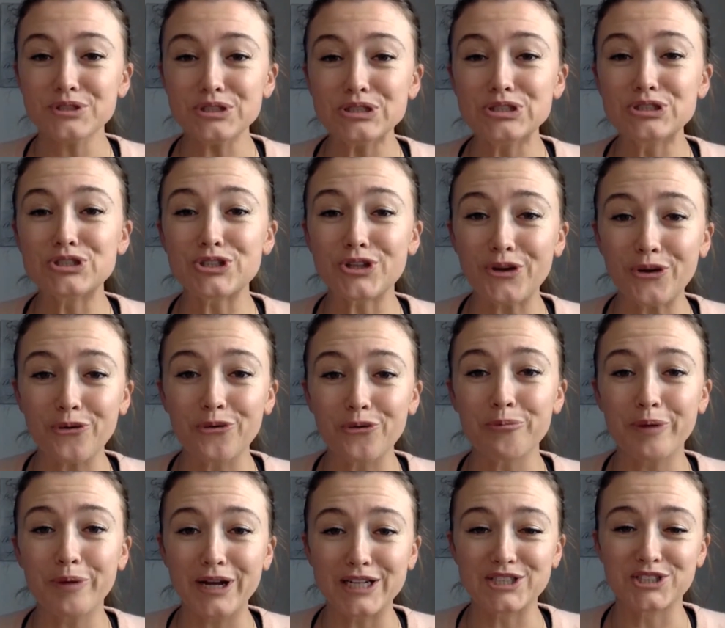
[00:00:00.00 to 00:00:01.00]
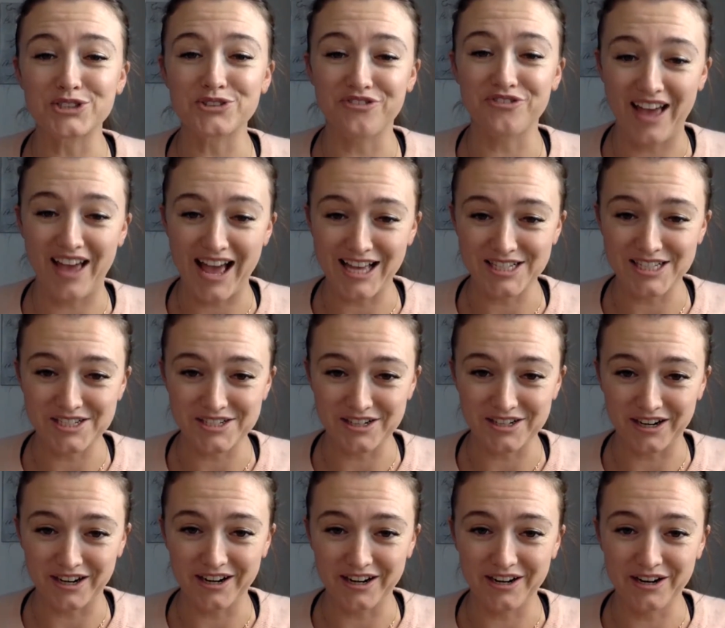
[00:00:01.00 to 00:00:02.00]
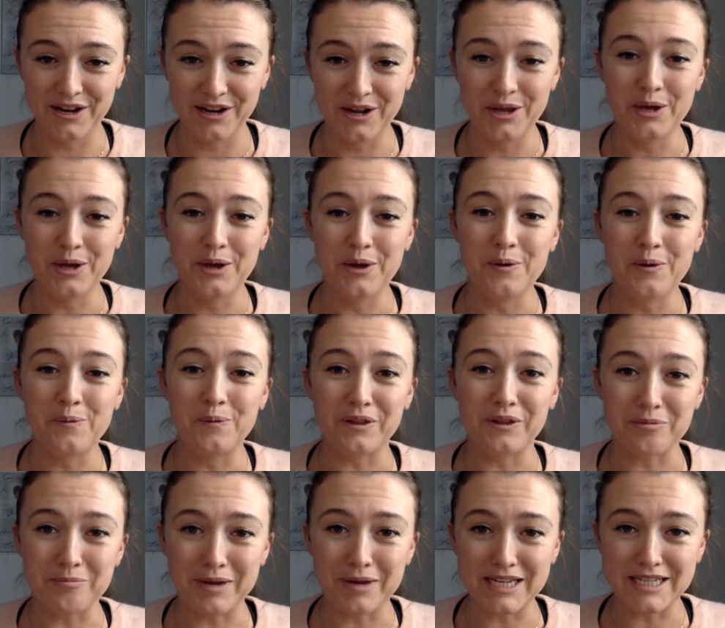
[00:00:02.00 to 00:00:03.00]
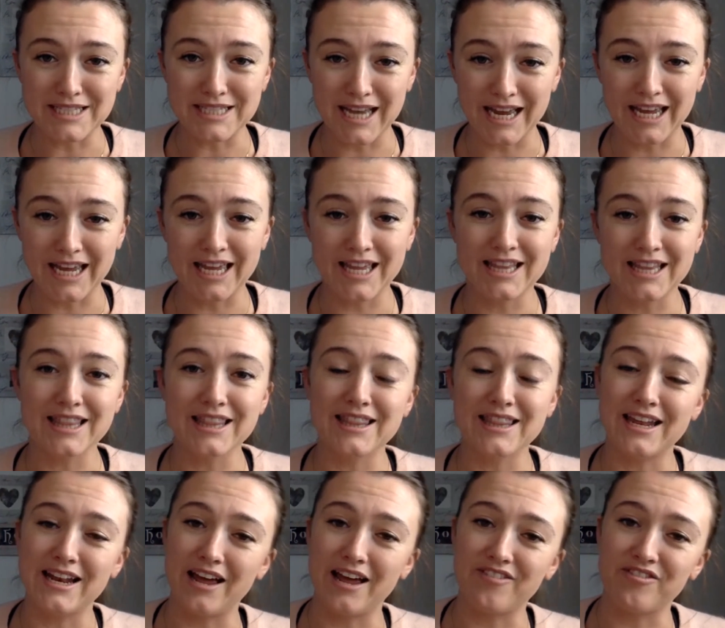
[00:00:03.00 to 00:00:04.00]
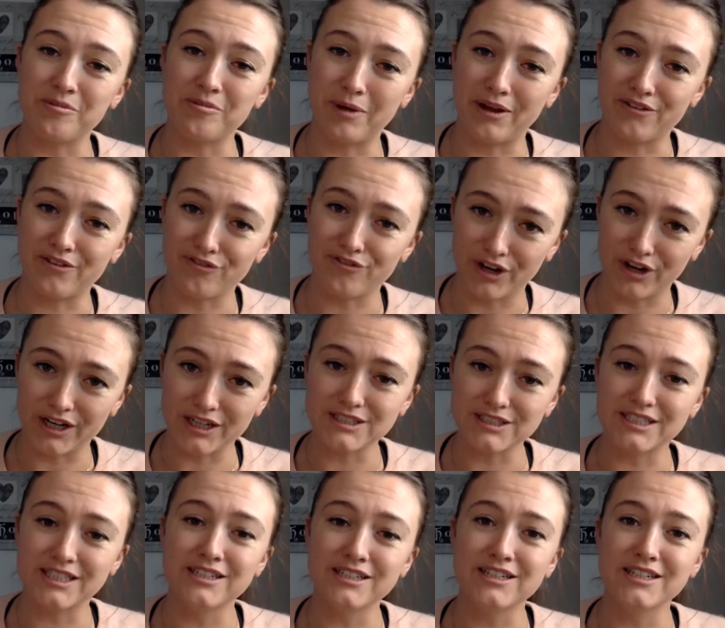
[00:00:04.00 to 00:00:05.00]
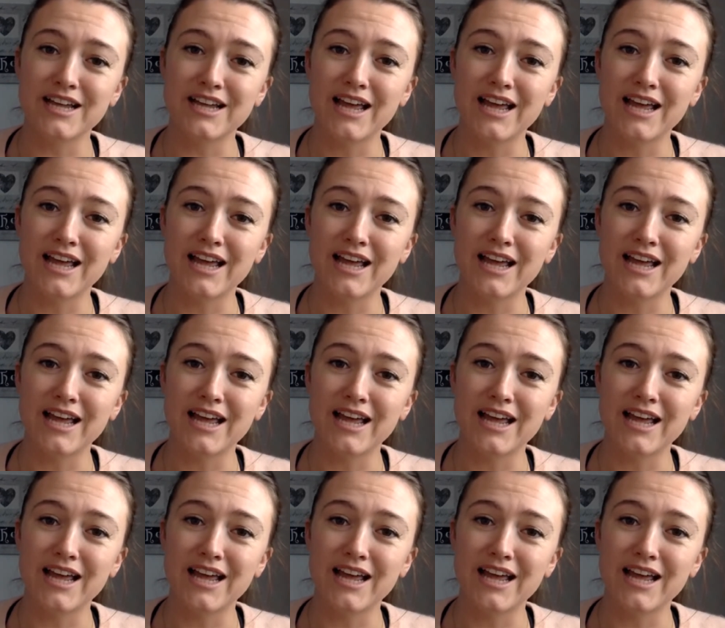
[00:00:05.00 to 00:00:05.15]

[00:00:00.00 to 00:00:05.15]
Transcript: so much faster with my second than after my first.